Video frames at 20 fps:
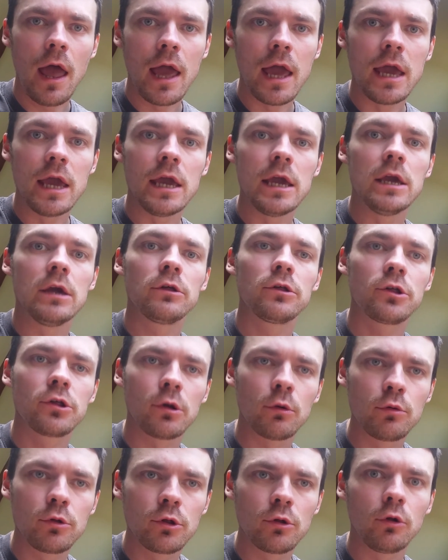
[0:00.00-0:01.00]
a
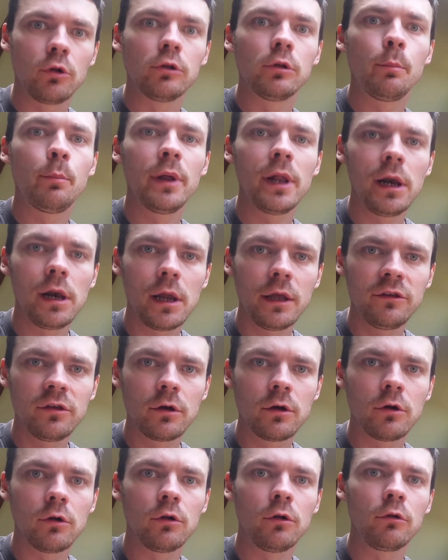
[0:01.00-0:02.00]
social,
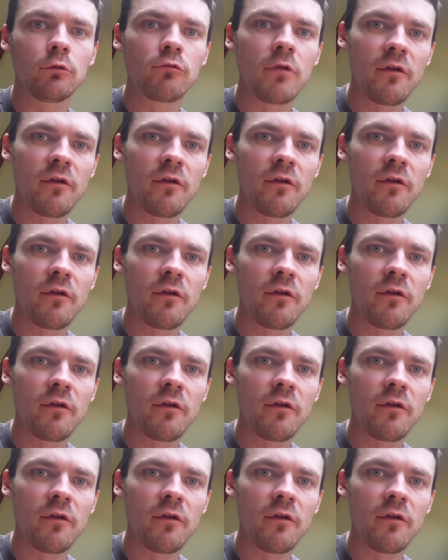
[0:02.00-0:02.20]
political